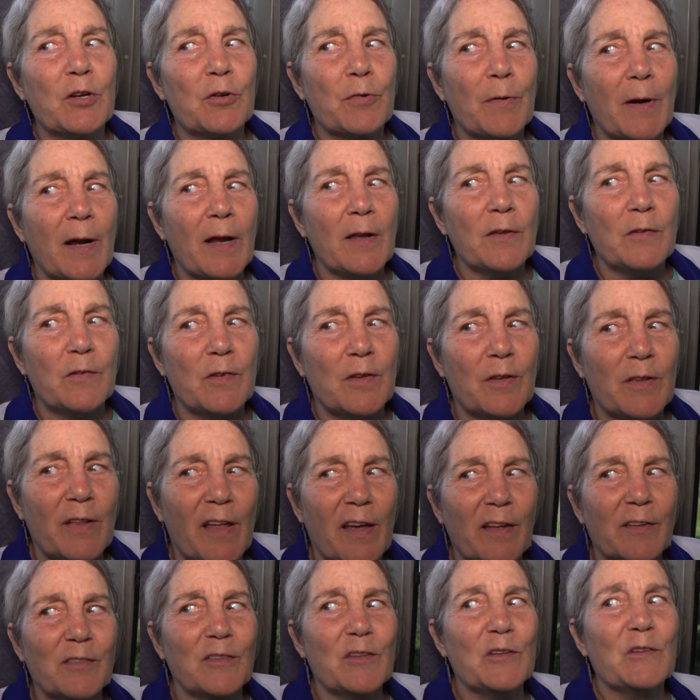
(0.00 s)
crazy,
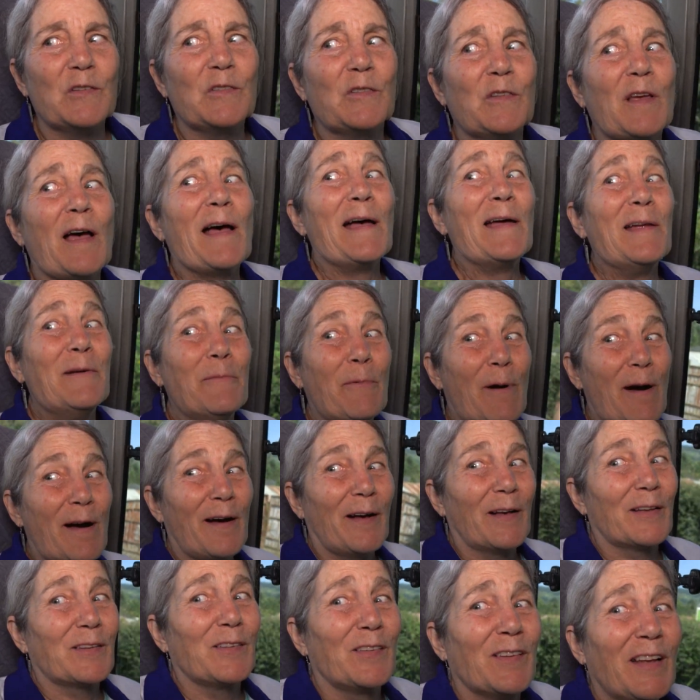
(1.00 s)
like the
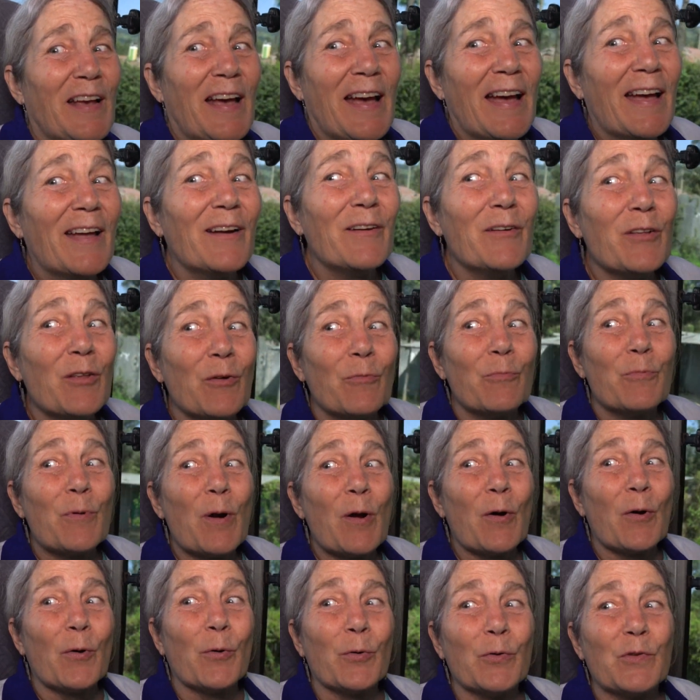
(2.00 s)
sidewalks and the
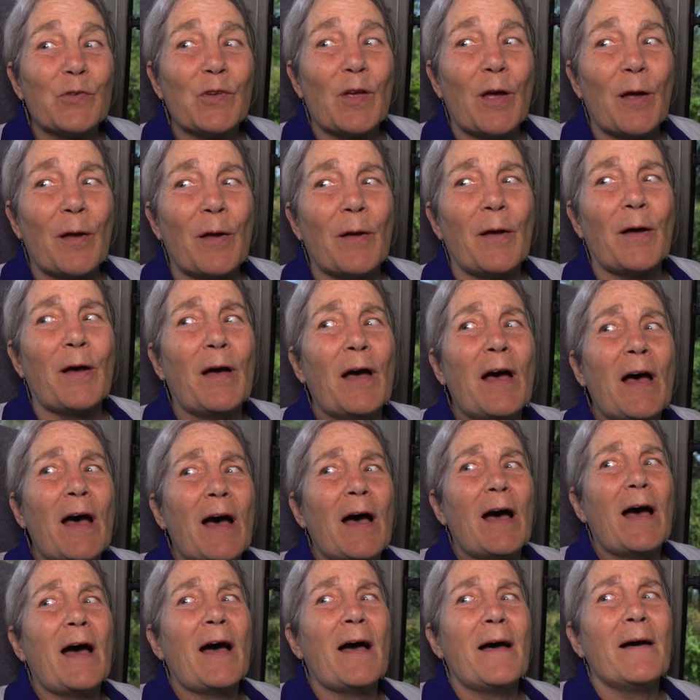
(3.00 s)
roads.
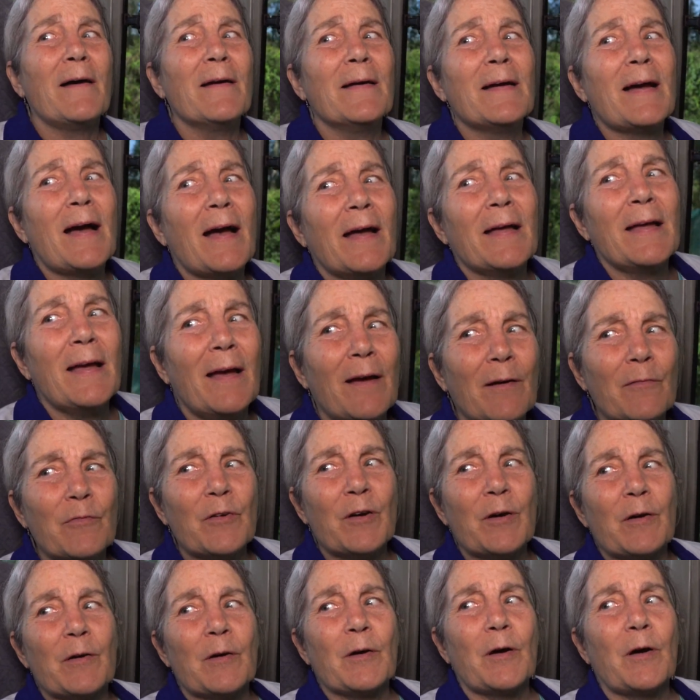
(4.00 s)
I have
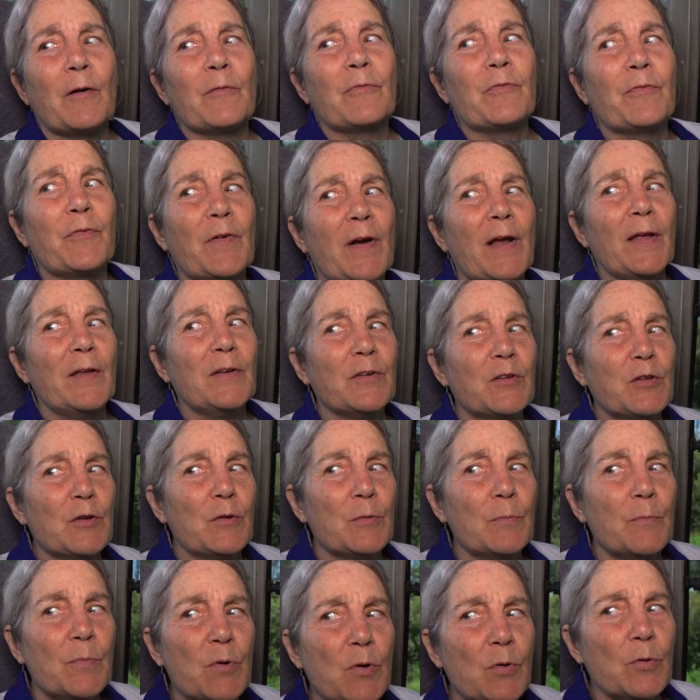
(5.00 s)
a friend
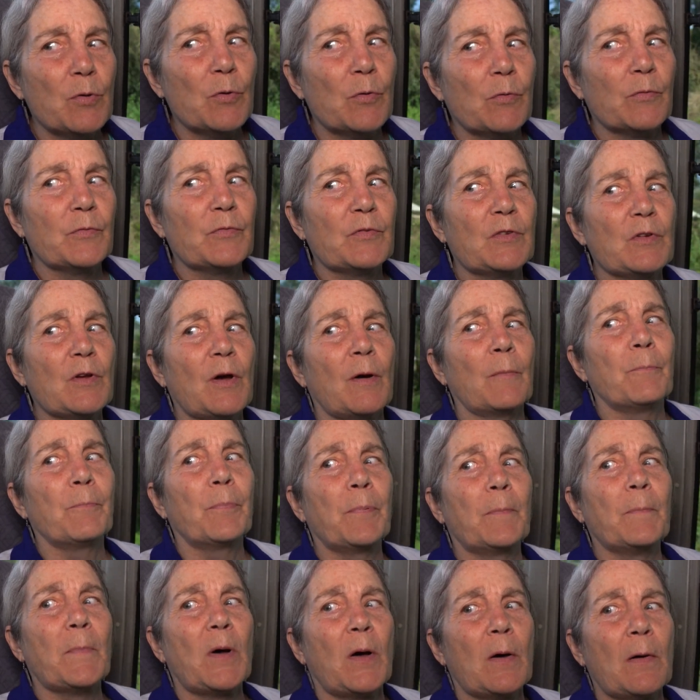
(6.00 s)
who moved, a
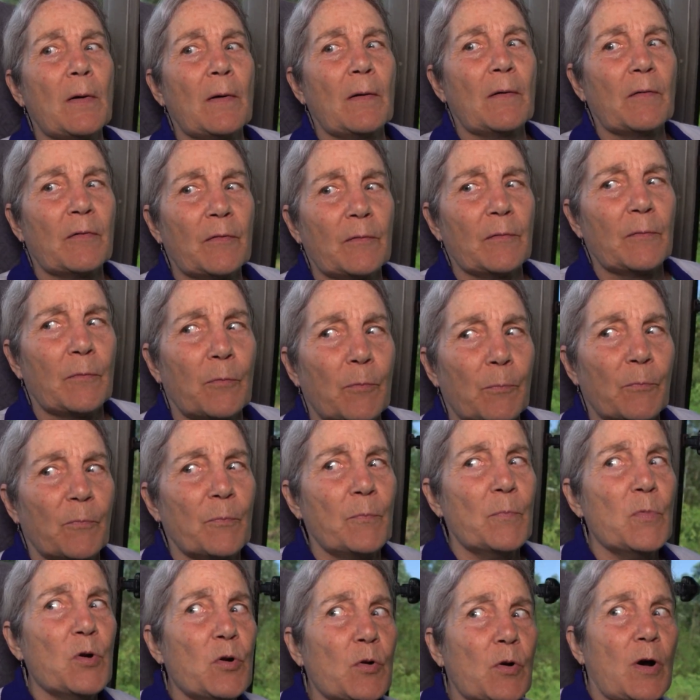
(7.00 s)

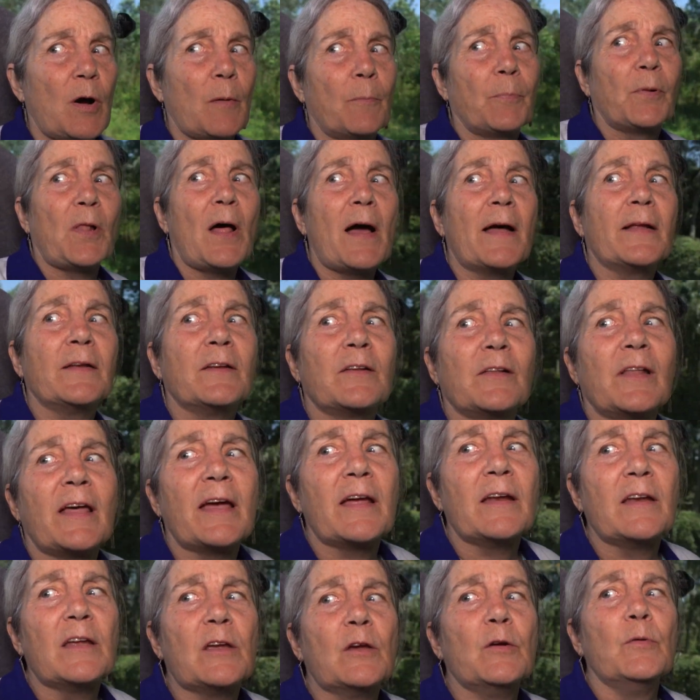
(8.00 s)
blind
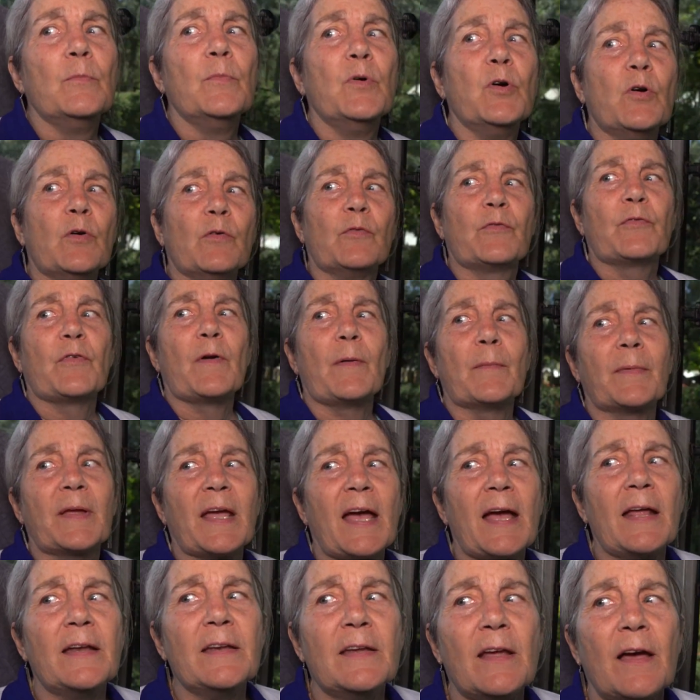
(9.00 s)
lady who moved from
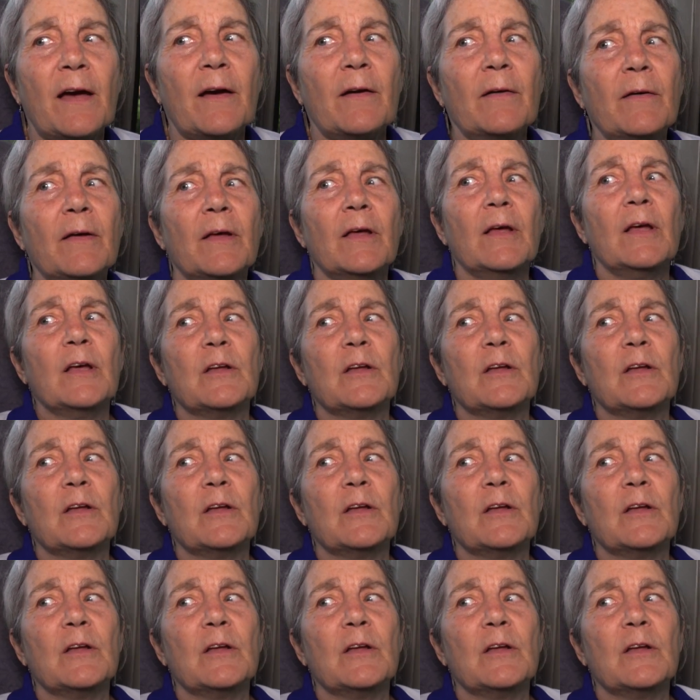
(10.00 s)
Kenya